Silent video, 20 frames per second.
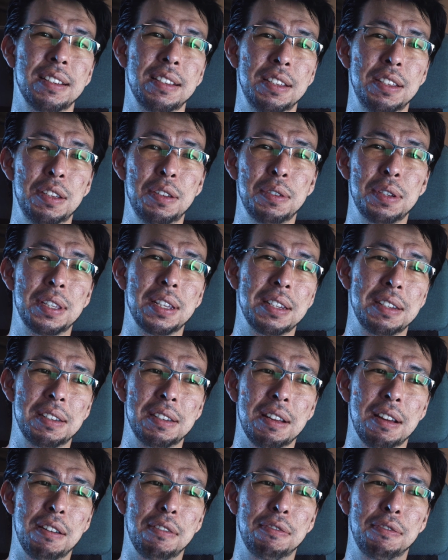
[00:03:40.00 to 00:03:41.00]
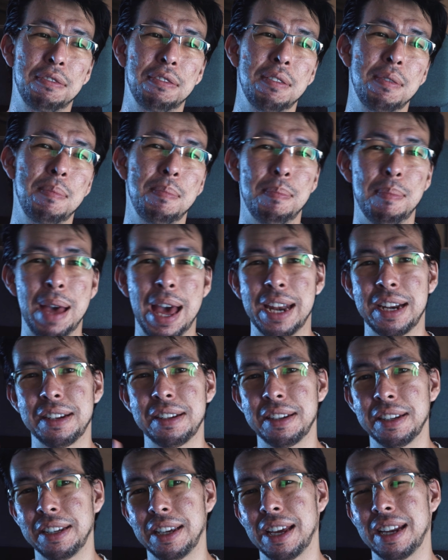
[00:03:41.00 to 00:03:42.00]
use this stuff, manage
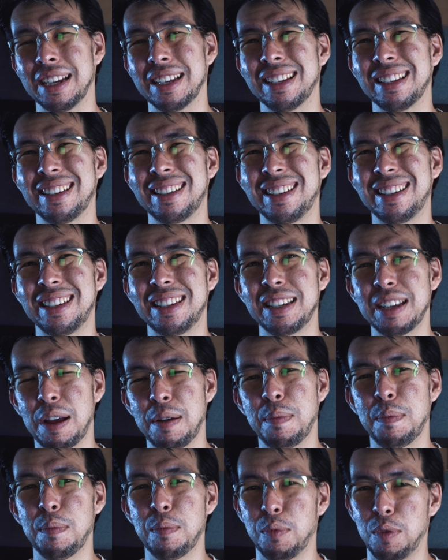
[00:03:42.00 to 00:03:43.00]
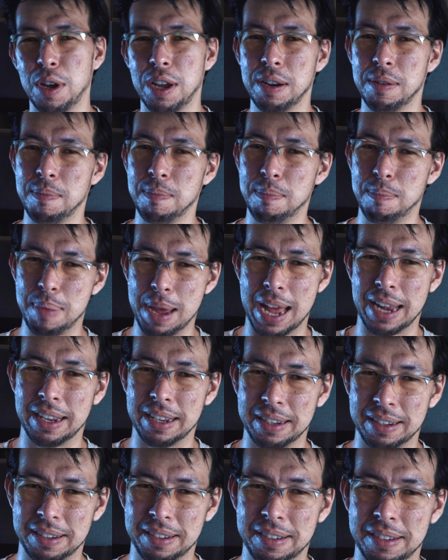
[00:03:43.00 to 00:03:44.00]
to get it somewhat
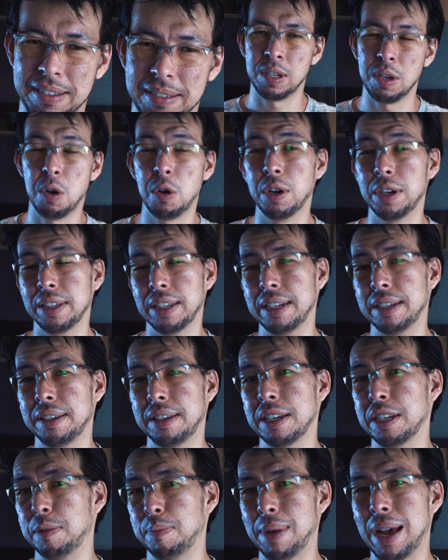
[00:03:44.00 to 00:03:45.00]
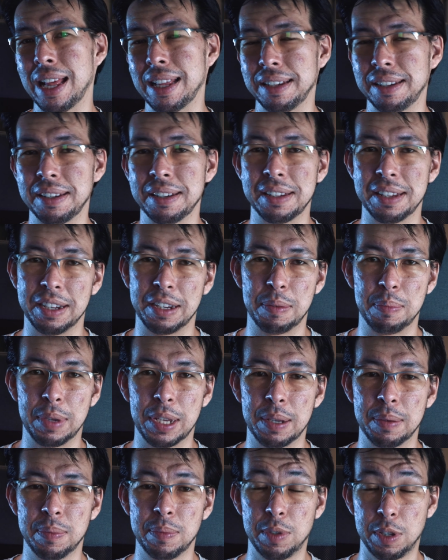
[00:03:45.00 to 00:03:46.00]
balanced, or at least as balanced as they can
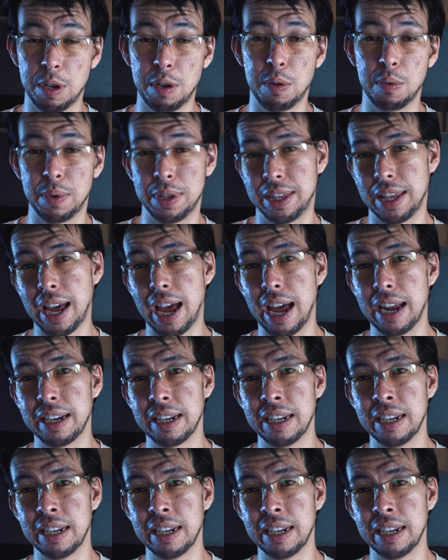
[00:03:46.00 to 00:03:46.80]
be. So with that,